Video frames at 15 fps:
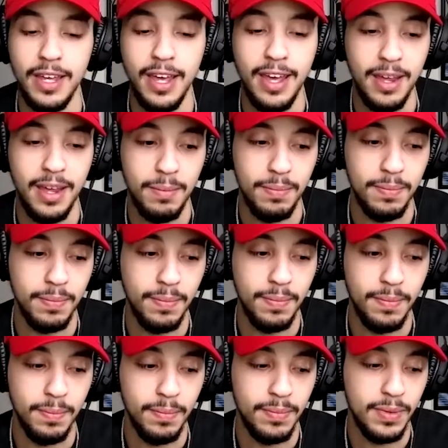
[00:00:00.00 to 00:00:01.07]
And
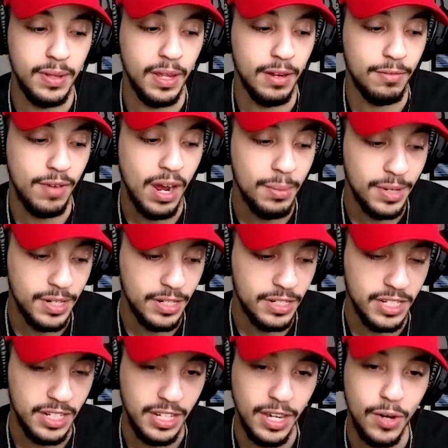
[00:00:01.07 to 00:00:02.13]
the Robinhood
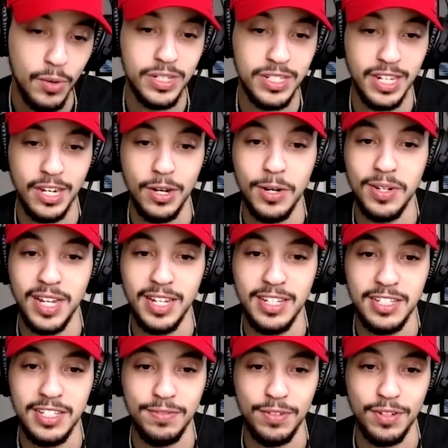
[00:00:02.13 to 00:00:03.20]
CEO was like, "Oh, like
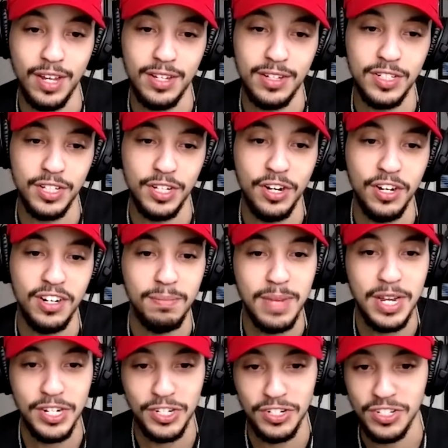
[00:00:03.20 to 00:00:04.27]
this is for like security
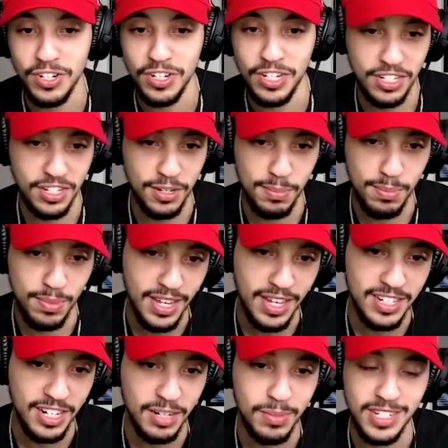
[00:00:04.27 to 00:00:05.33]
measures, all this other
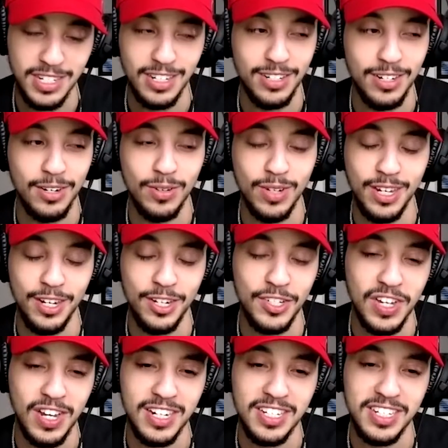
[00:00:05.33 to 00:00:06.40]
BS," and everybody's like, "No, like you're
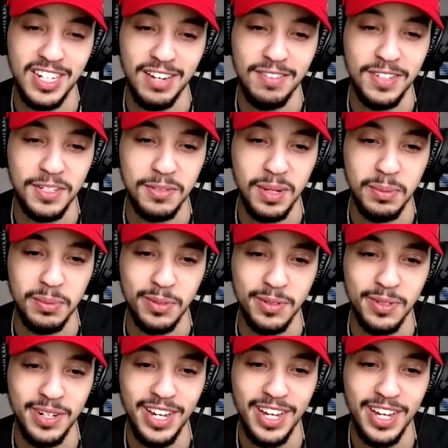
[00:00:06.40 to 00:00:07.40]
trying to save these people,